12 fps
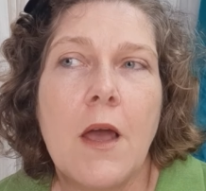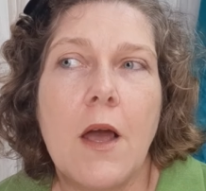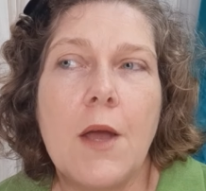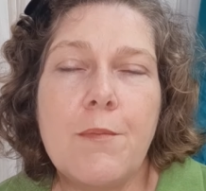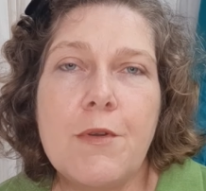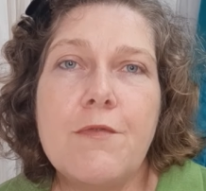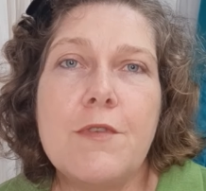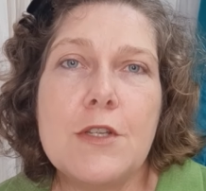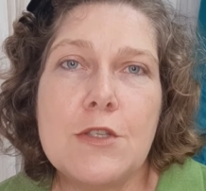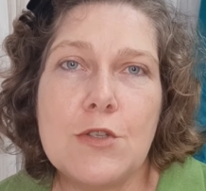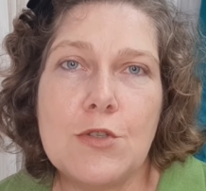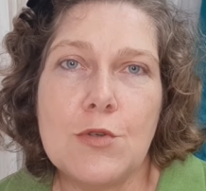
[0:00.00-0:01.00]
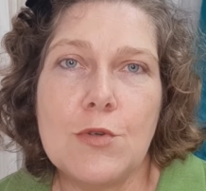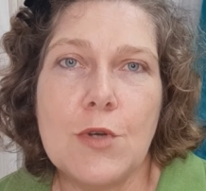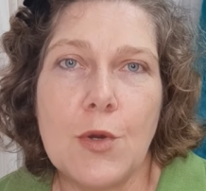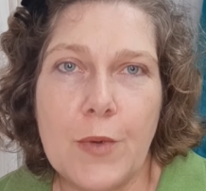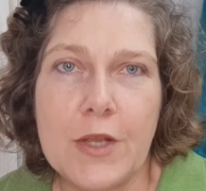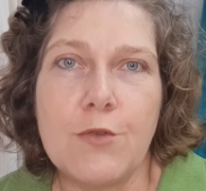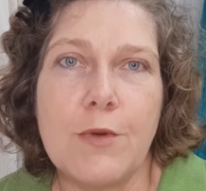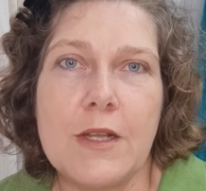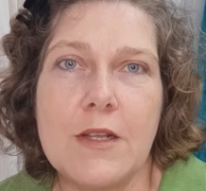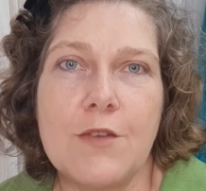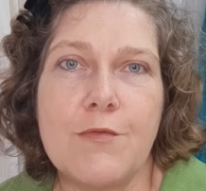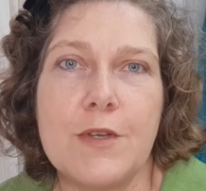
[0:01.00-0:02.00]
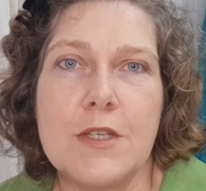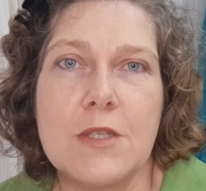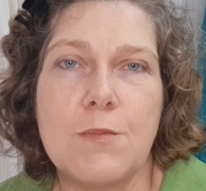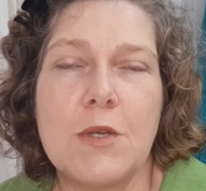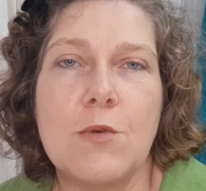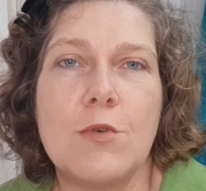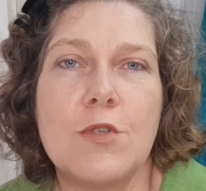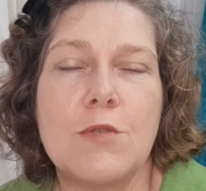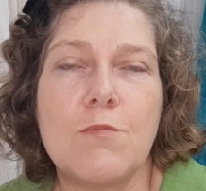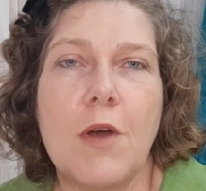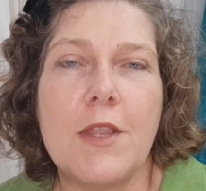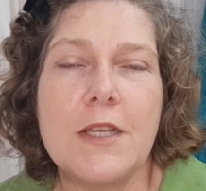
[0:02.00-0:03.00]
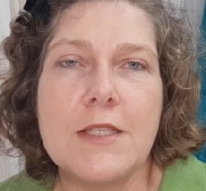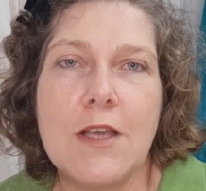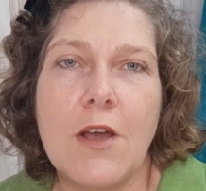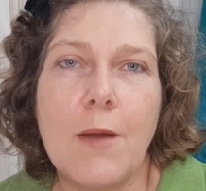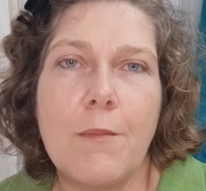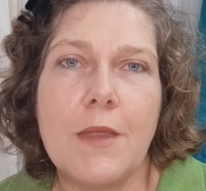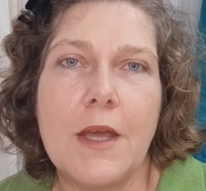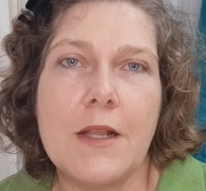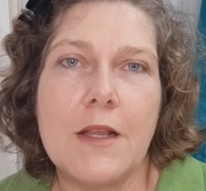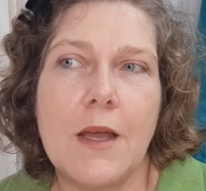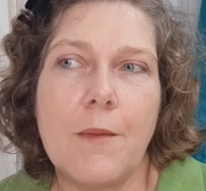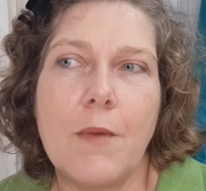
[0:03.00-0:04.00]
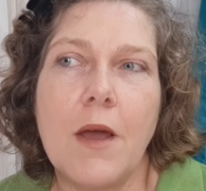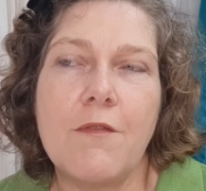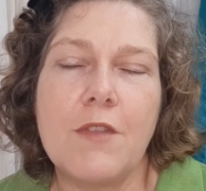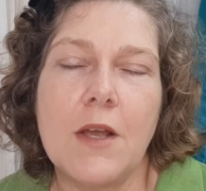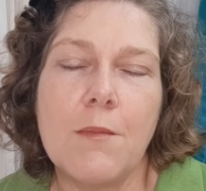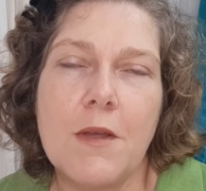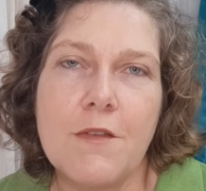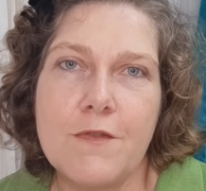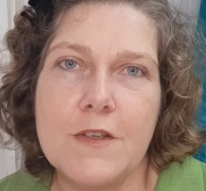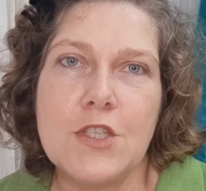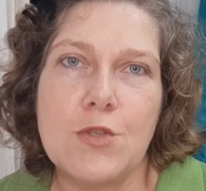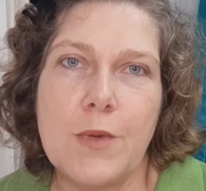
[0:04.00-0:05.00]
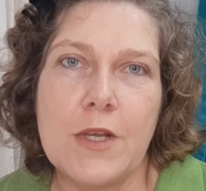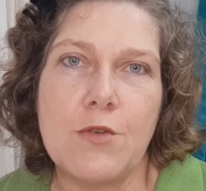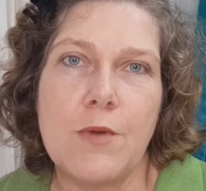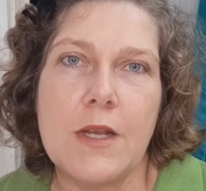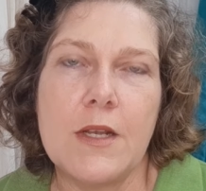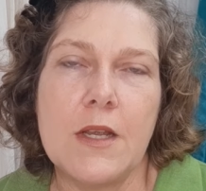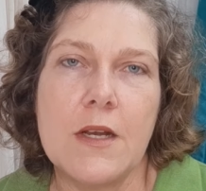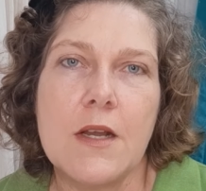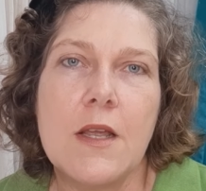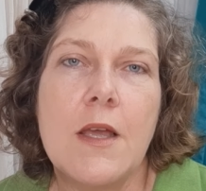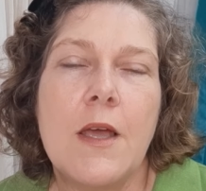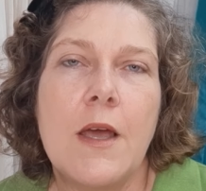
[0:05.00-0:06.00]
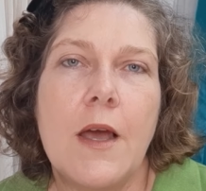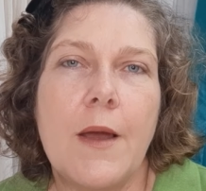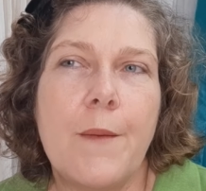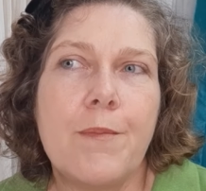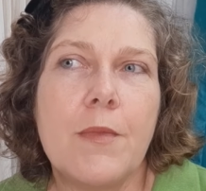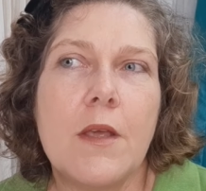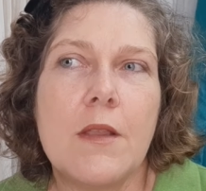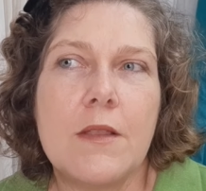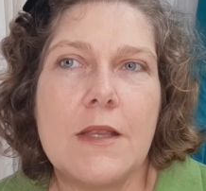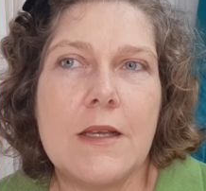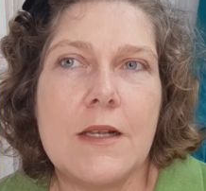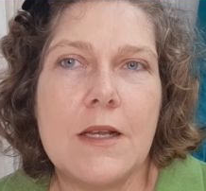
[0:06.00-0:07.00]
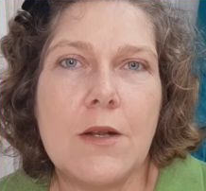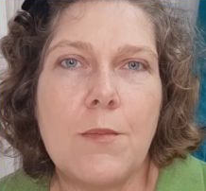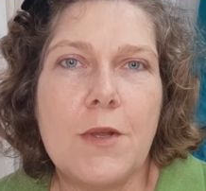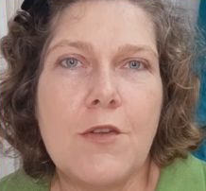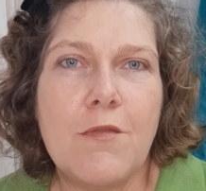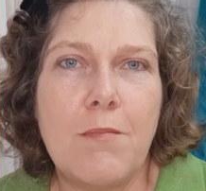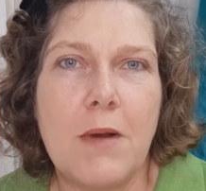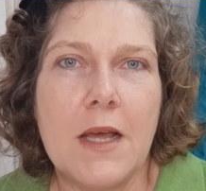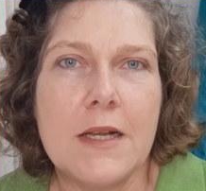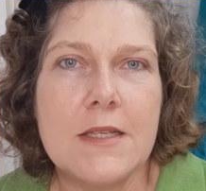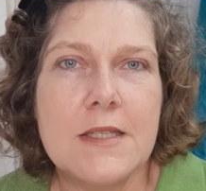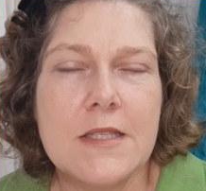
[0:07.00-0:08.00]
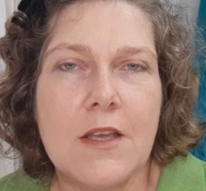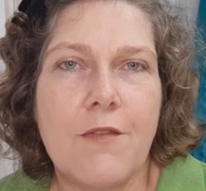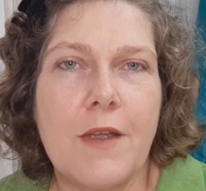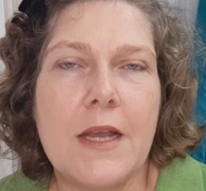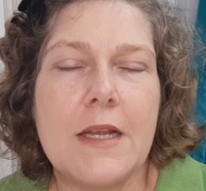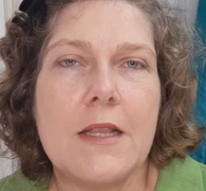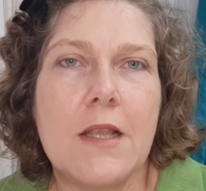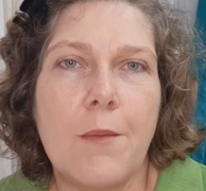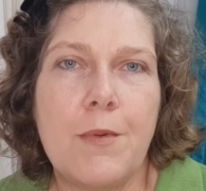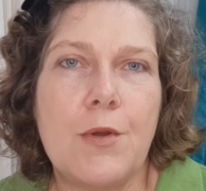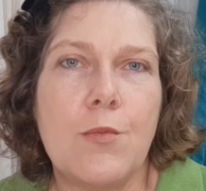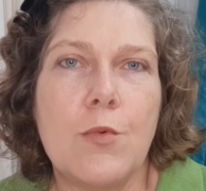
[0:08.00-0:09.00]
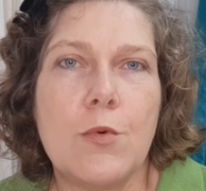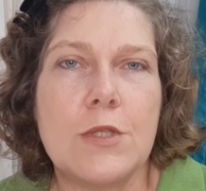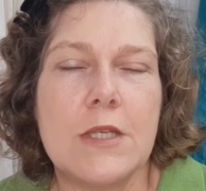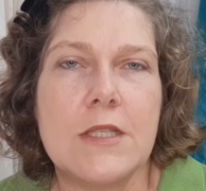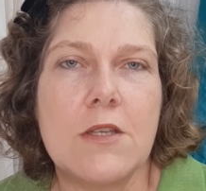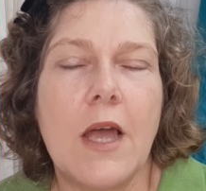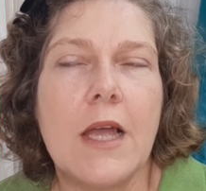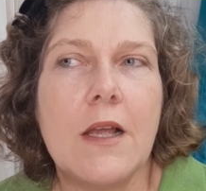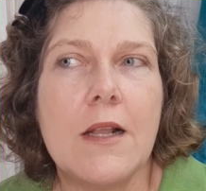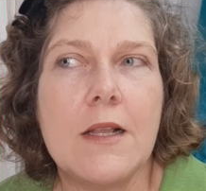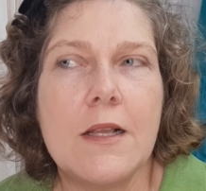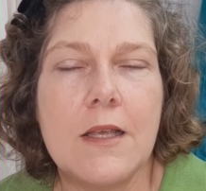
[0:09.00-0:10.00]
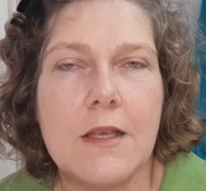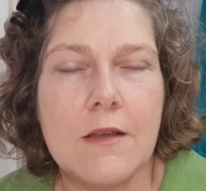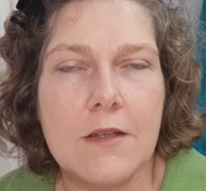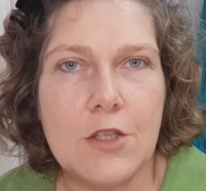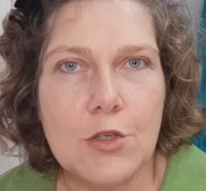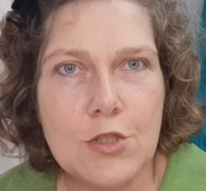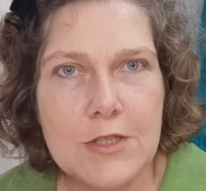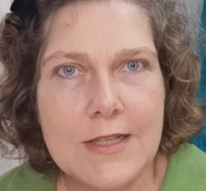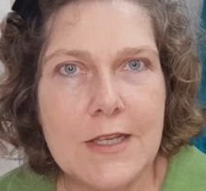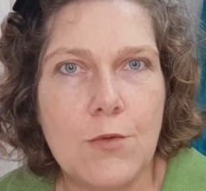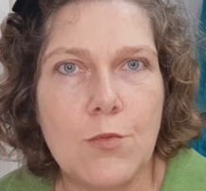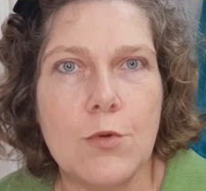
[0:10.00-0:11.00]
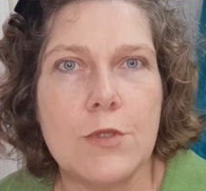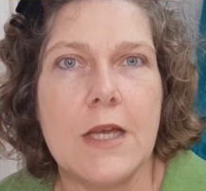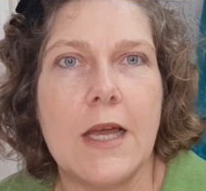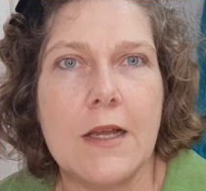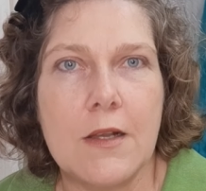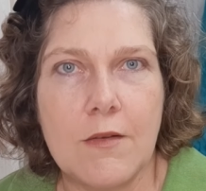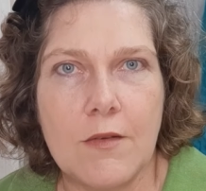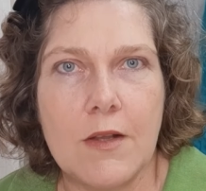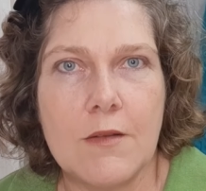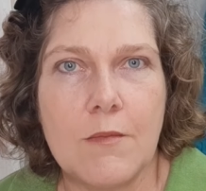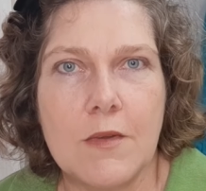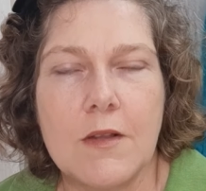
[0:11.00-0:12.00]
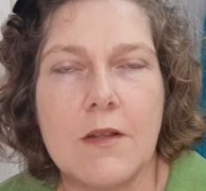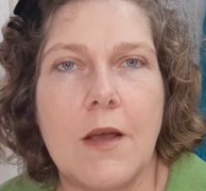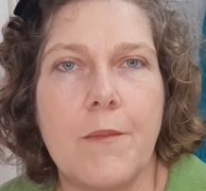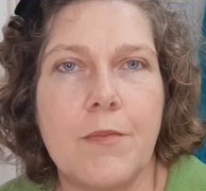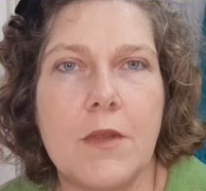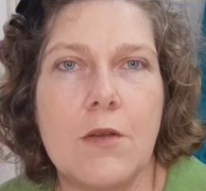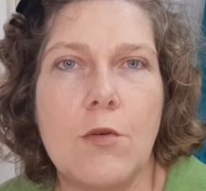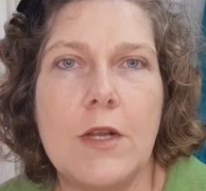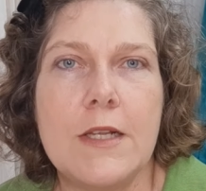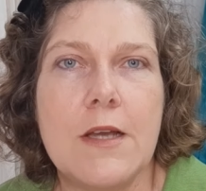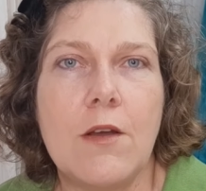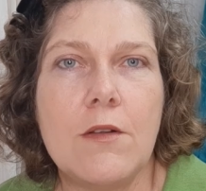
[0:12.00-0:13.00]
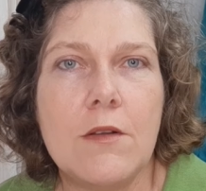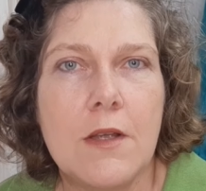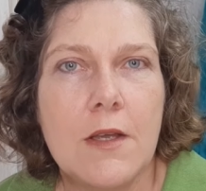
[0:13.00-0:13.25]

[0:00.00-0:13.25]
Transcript: I prefer to do a wet render first, because by the time that I've done my first wet render, the little bit of blood and stuff ended up in the water. So I can use clean water. I can cool it down,